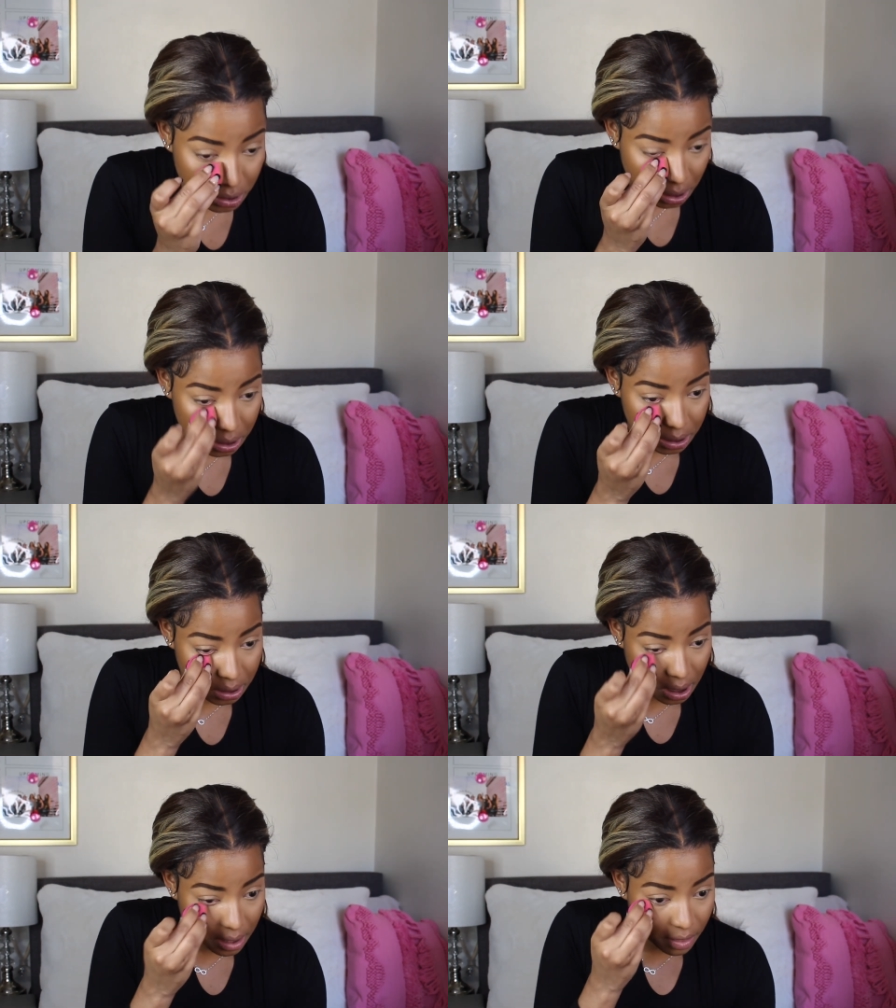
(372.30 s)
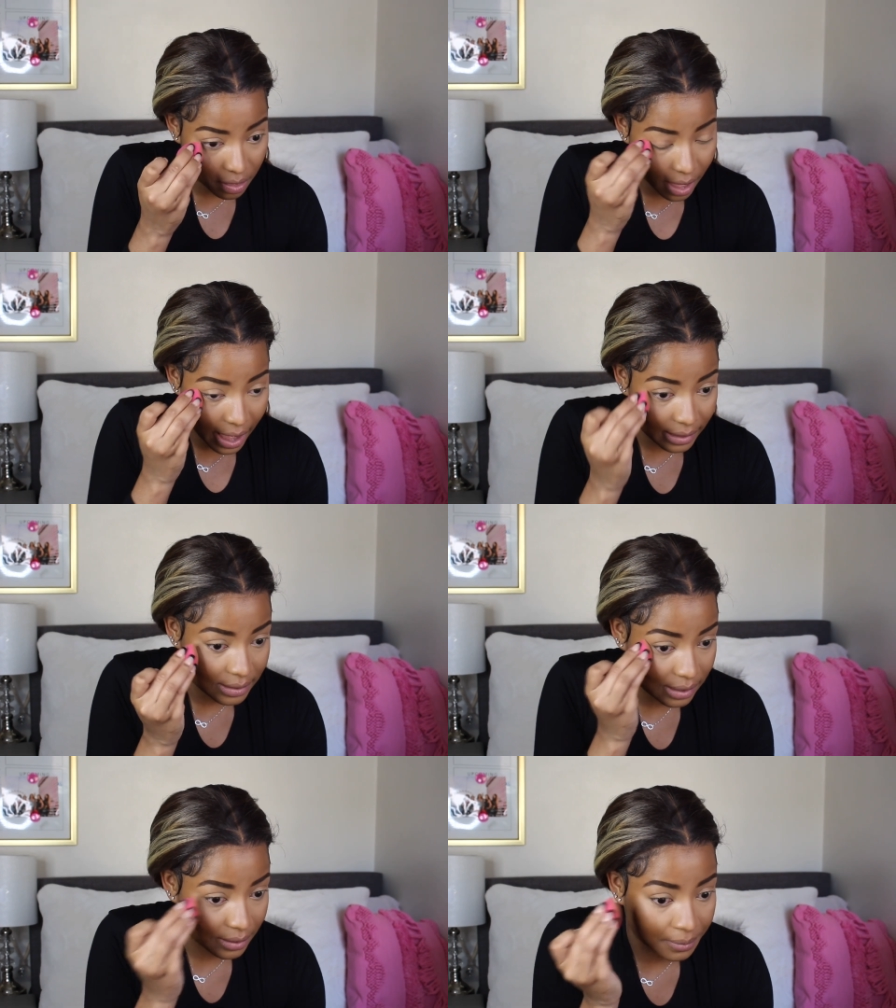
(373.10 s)
just
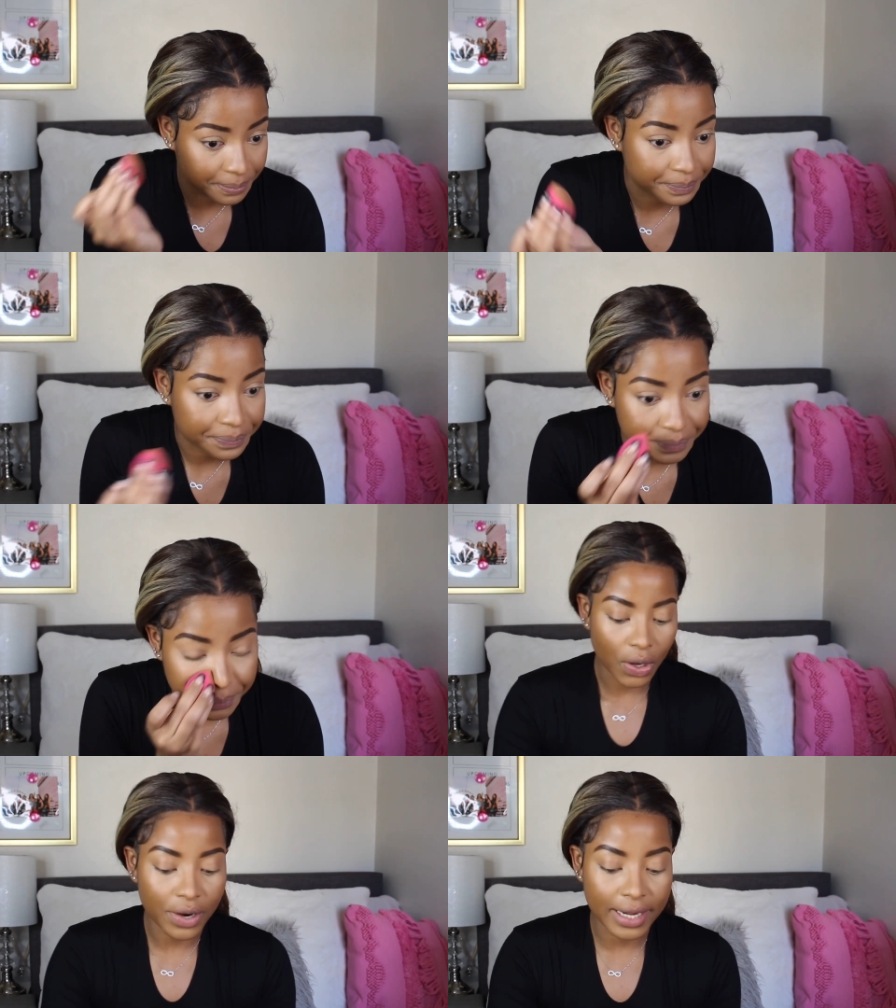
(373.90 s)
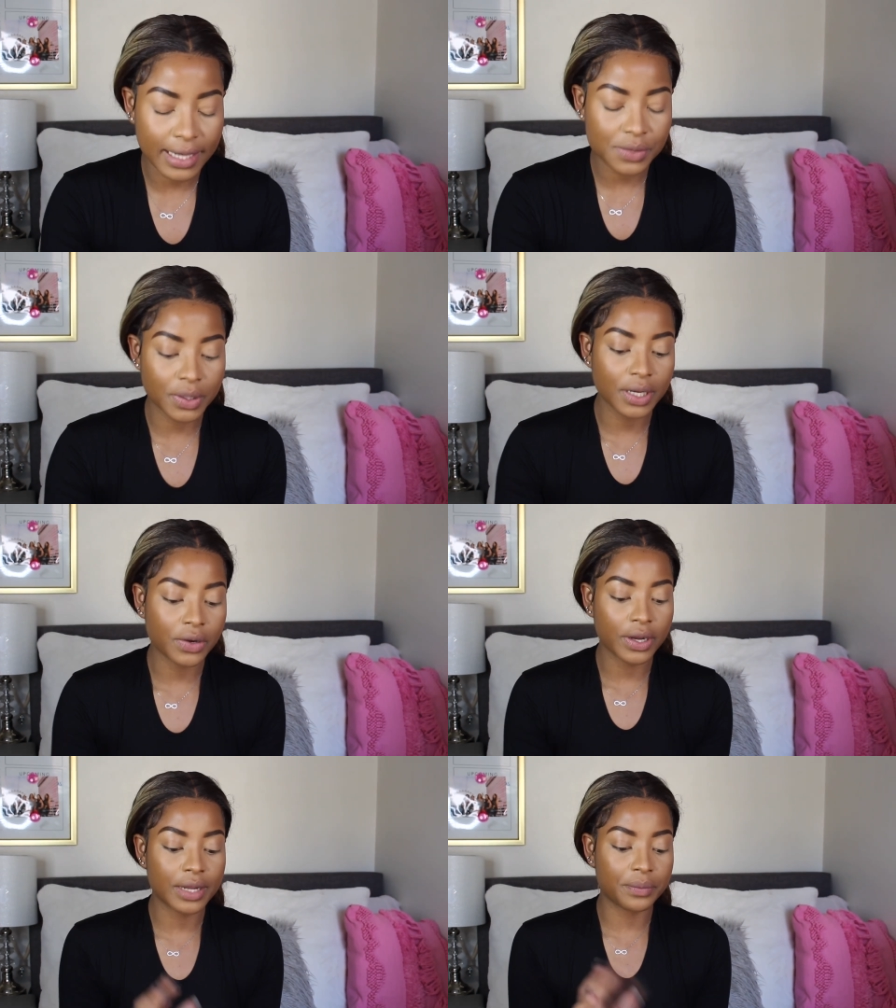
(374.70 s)
that. Alright, next we're going to
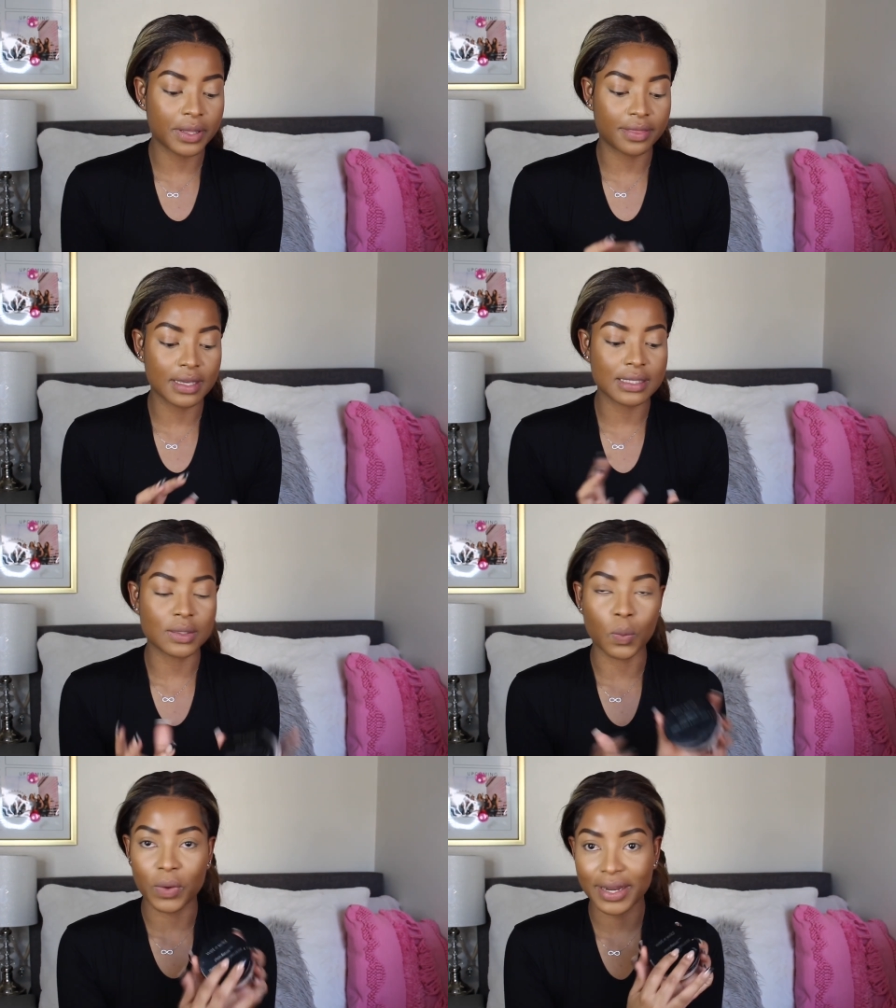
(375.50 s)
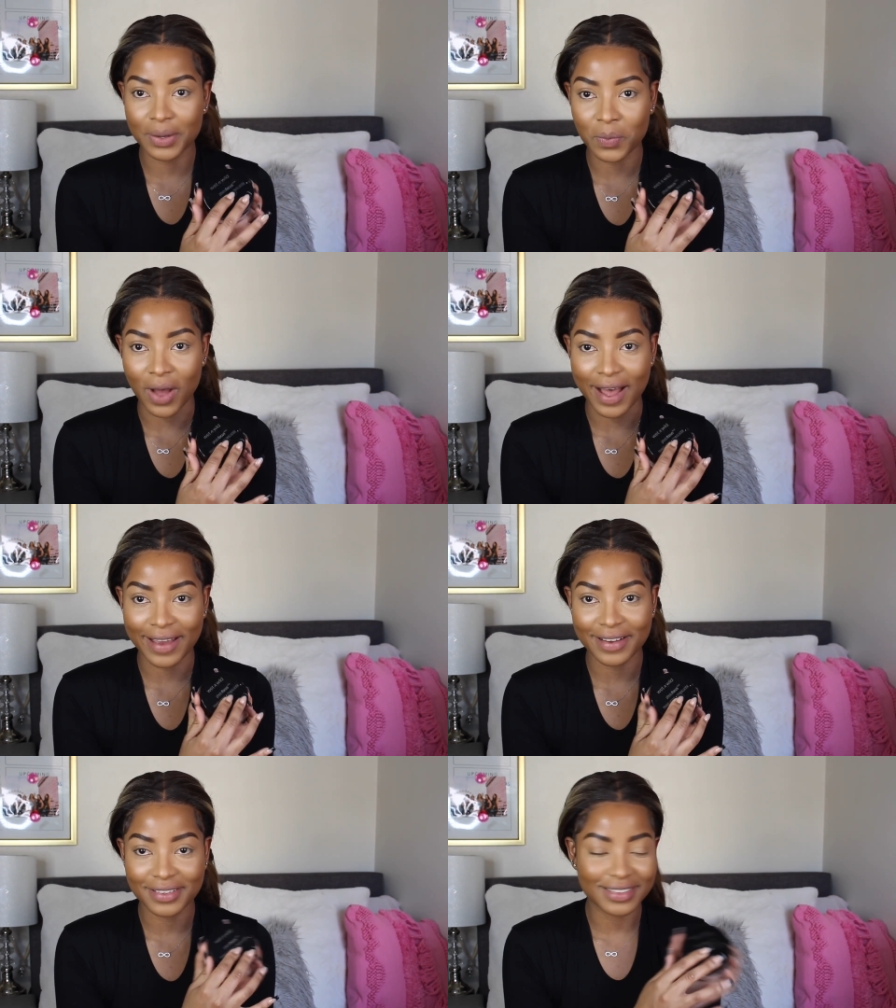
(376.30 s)
go in with this Wet n
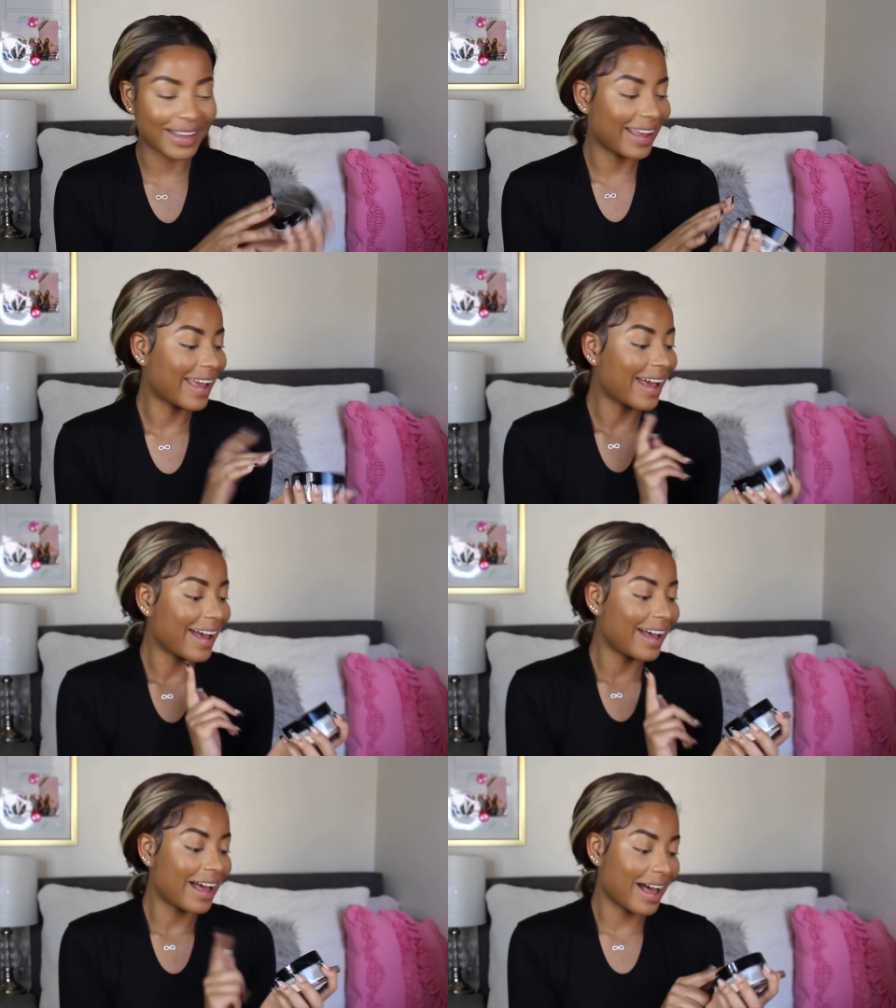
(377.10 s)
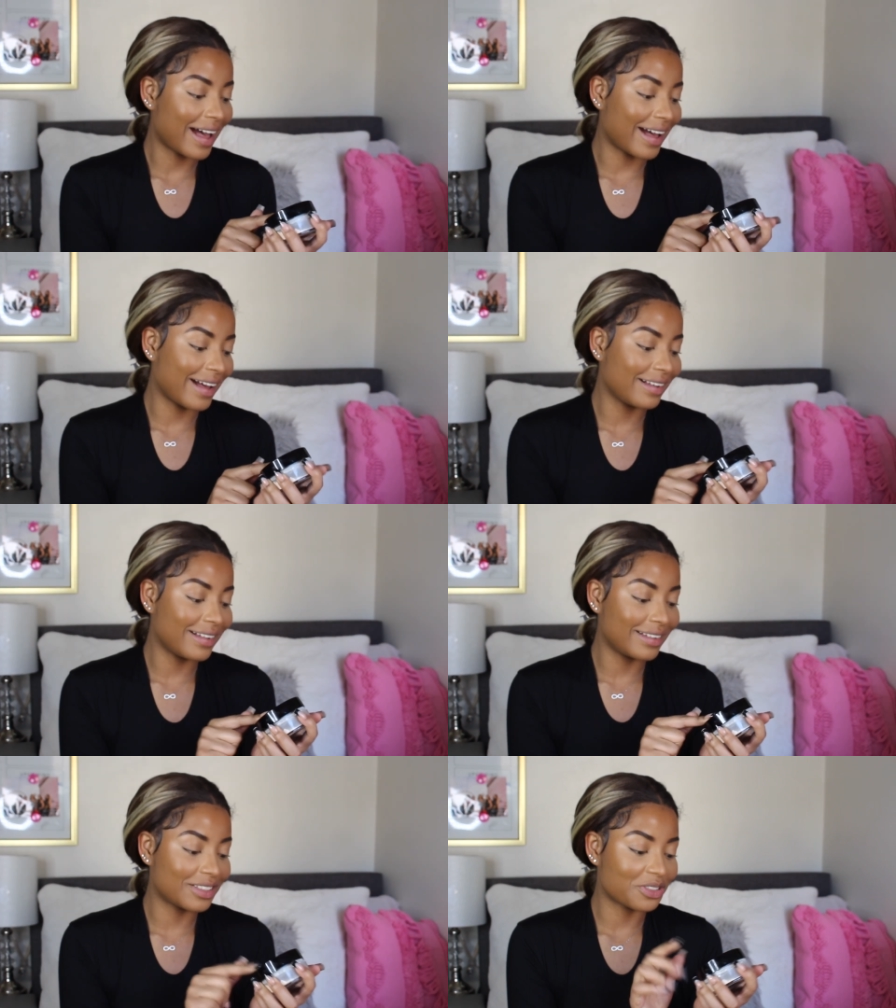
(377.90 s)
Wild uh,
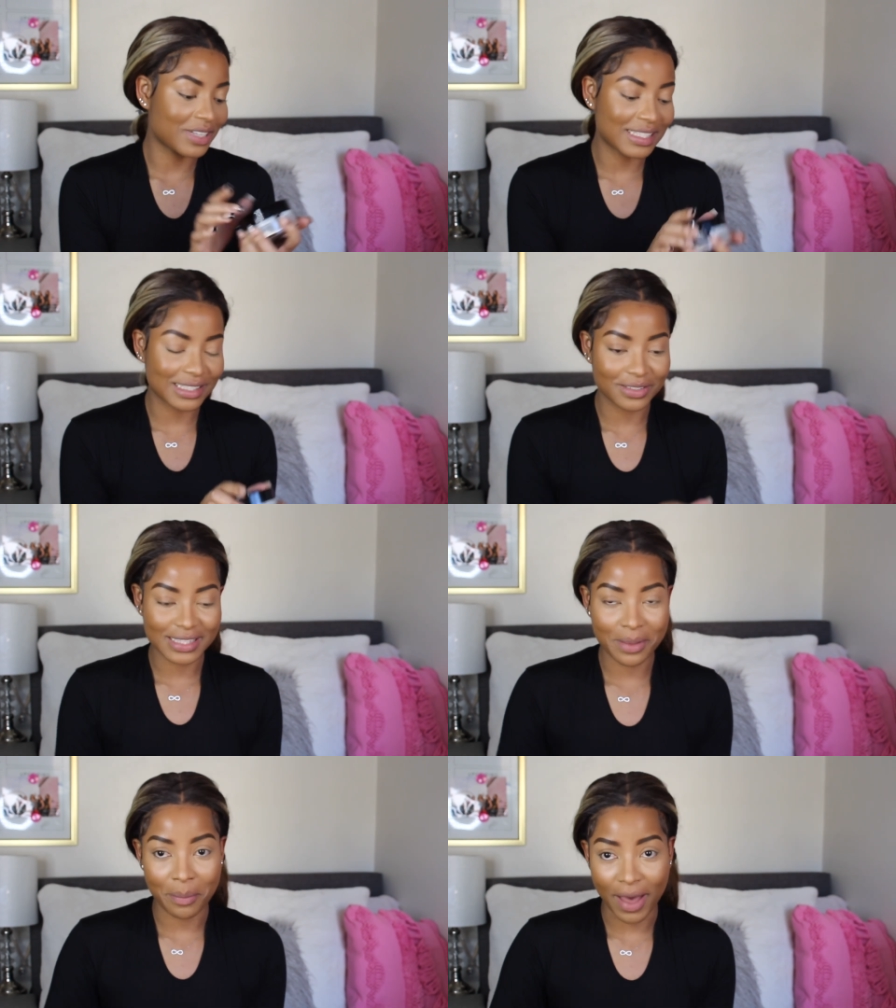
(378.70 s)
translucent